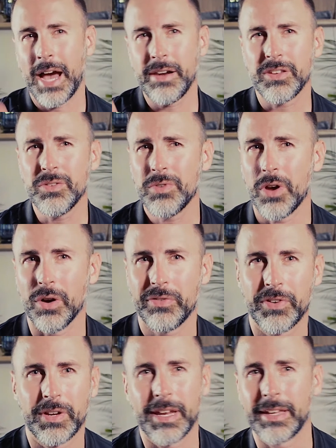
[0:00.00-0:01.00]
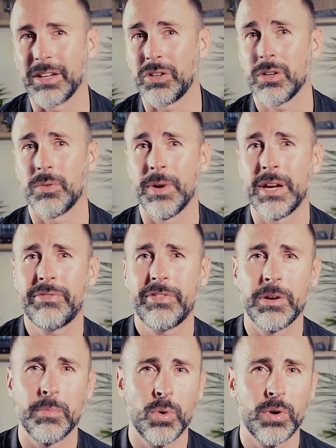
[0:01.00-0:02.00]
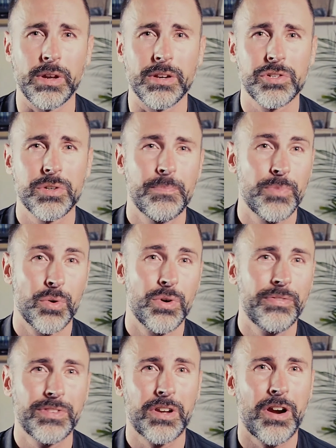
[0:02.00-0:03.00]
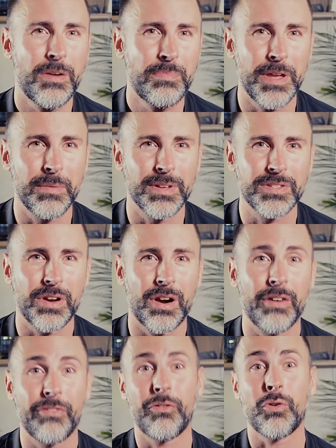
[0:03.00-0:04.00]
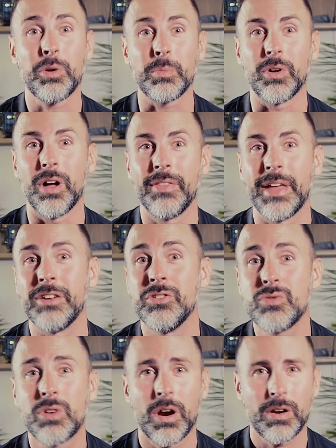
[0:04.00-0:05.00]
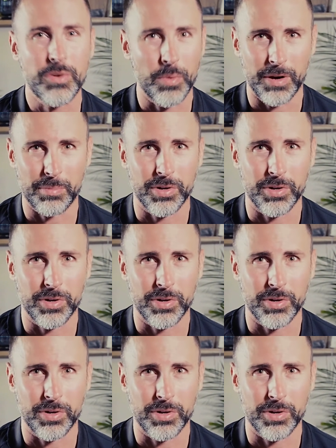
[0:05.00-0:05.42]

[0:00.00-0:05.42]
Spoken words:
How do you know if you're getting a good rate for your mortgage, or if the car payments are affordable on that new car you want to